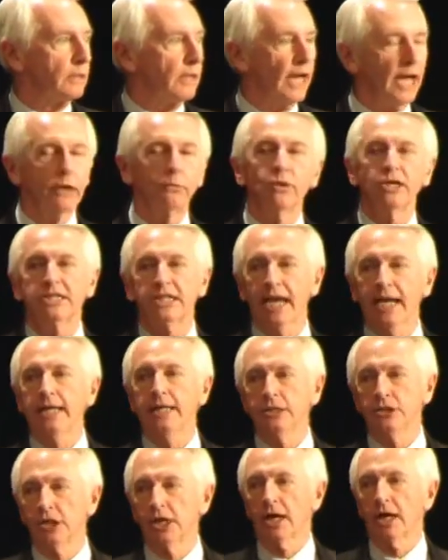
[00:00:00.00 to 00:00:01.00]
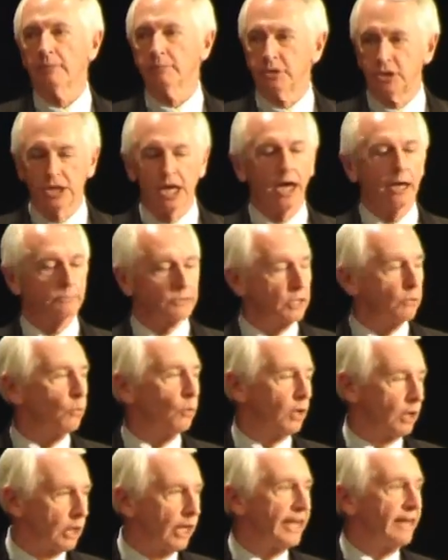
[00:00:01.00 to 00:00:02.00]
and retained jobs, jobs that
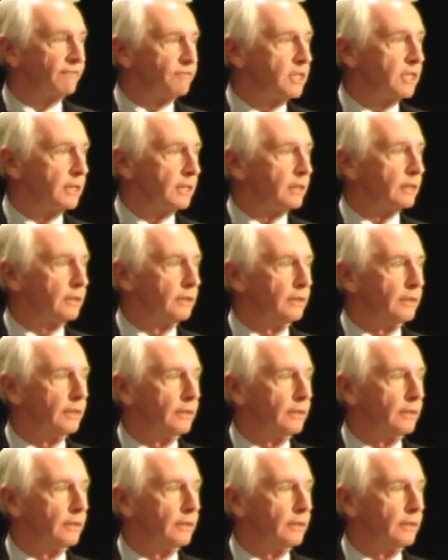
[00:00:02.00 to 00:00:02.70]
would have left here